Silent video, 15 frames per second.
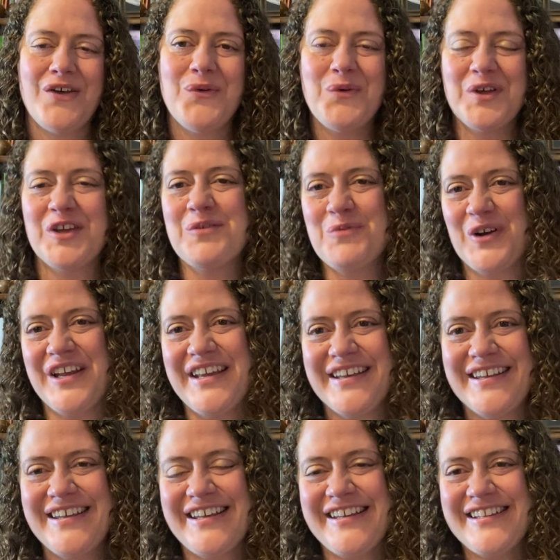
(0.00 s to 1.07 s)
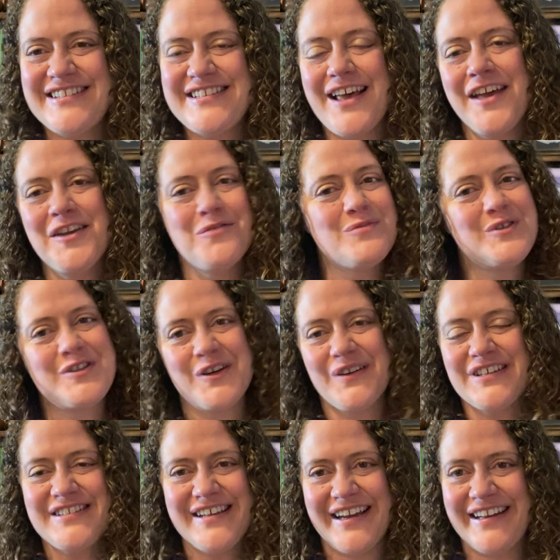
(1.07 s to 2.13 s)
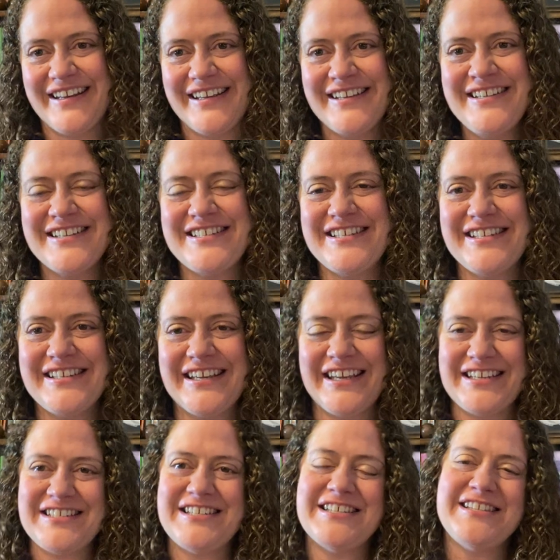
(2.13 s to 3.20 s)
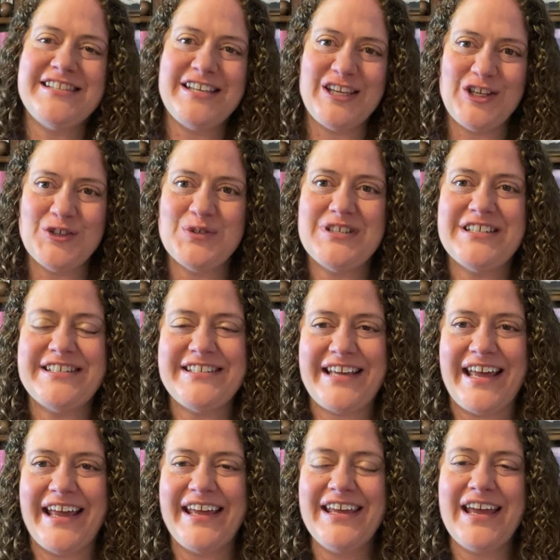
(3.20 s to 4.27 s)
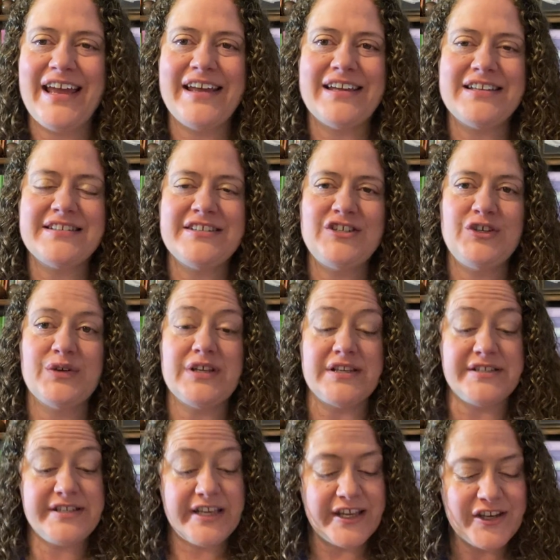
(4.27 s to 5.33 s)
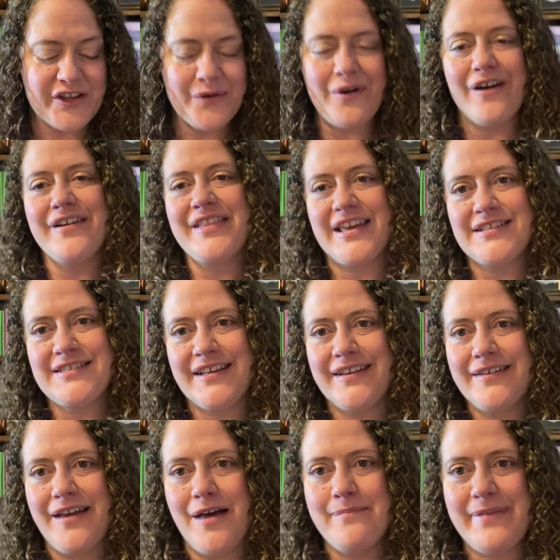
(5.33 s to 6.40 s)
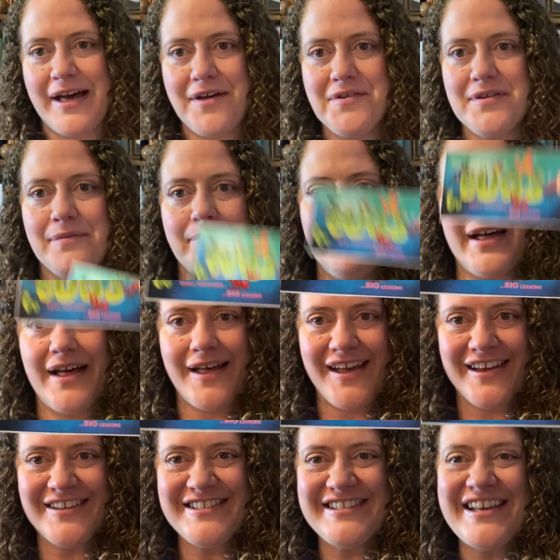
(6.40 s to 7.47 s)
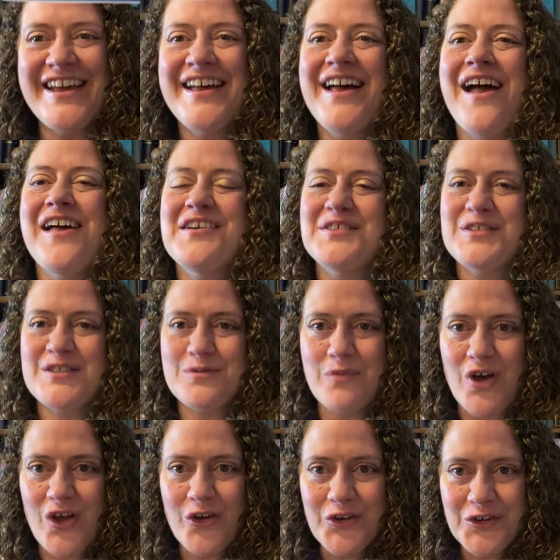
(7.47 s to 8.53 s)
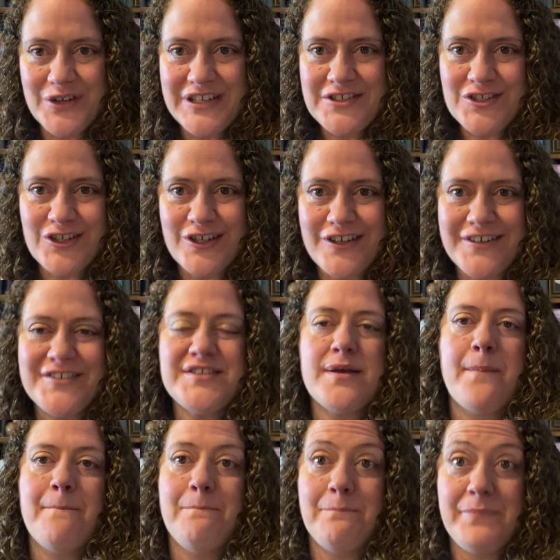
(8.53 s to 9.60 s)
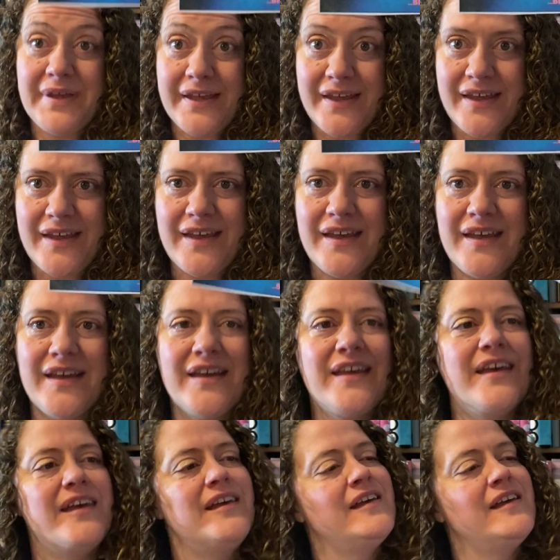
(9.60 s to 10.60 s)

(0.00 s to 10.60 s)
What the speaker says: Well, good morning, kids. I am so excited to get to see you today and to continue our lesson about bugs, small creatures, big